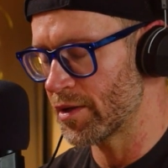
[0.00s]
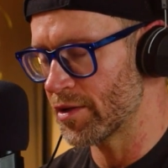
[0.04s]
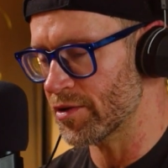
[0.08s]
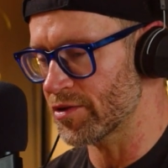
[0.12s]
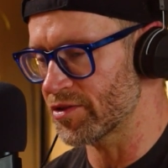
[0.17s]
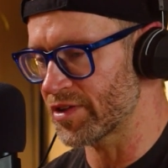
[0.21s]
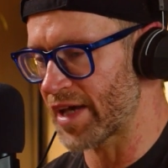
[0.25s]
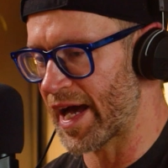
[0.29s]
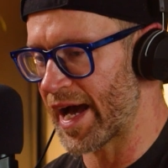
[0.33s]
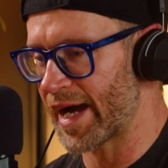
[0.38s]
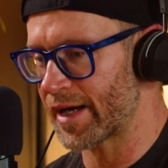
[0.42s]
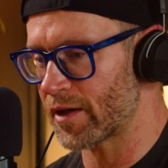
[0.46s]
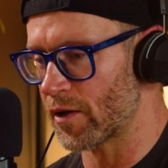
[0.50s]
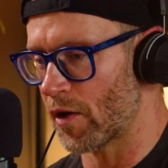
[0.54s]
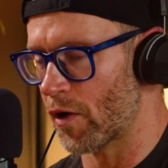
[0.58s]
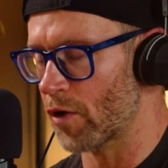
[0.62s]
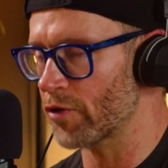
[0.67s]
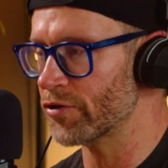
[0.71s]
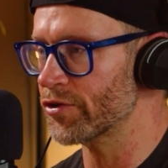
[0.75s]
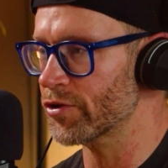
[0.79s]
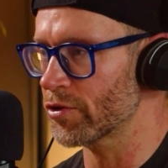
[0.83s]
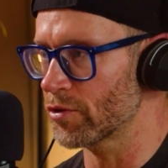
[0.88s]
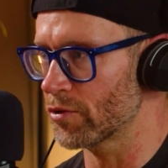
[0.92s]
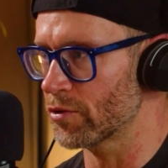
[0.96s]
Zach
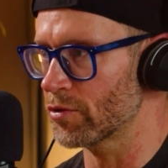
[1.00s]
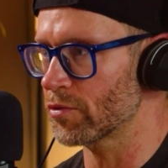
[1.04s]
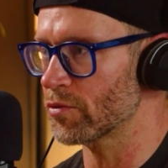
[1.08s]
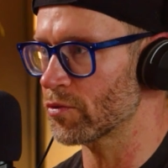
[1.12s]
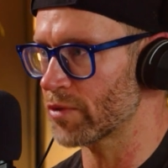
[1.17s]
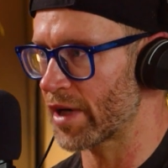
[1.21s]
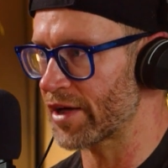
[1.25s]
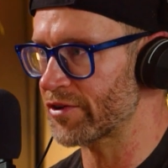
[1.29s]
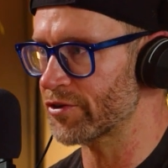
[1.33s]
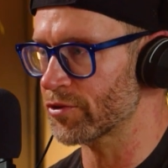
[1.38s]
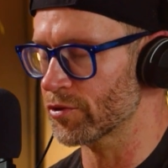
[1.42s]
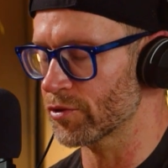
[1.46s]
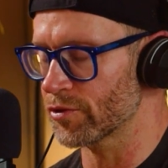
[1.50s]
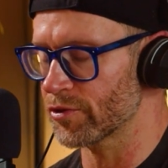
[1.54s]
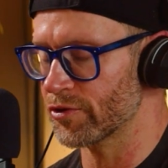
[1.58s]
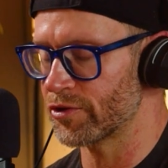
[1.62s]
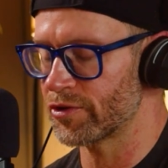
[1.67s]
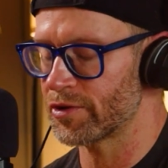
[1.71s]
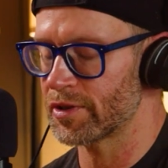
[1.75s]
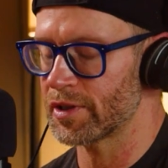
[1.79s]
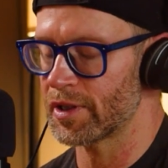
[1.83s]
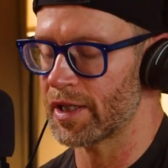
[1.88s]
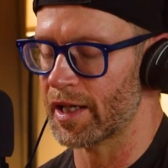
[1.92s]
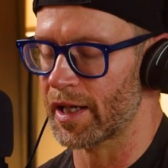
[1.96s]
also
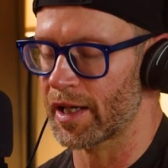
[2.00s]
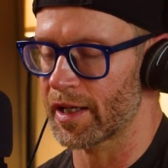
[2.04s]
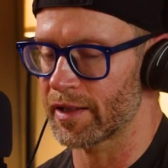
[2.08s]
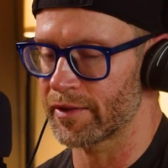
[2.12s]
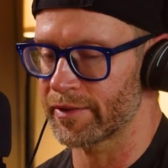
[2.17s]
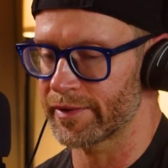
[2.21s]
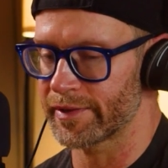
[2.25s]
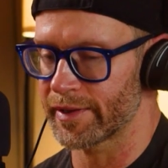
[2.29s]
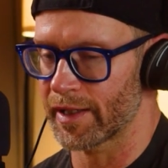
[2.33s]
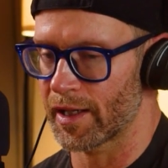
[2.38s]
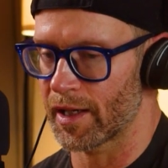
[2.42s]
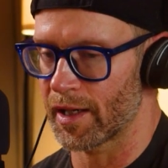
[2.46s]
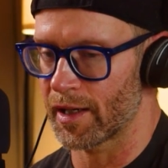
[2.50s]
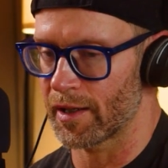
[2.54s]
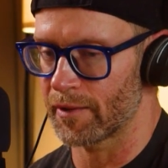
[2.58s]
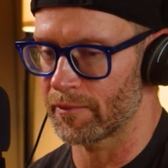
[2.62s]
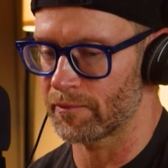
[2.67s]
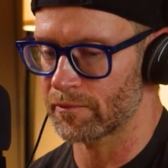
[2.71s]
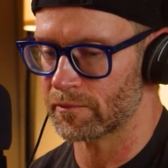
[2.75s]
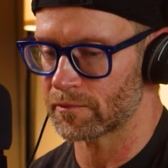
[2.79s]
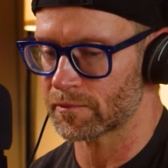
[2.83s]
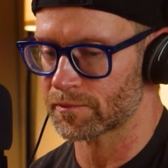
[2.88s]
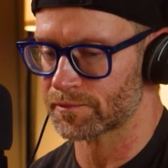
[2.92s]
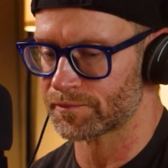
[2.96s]
wrestles, and um,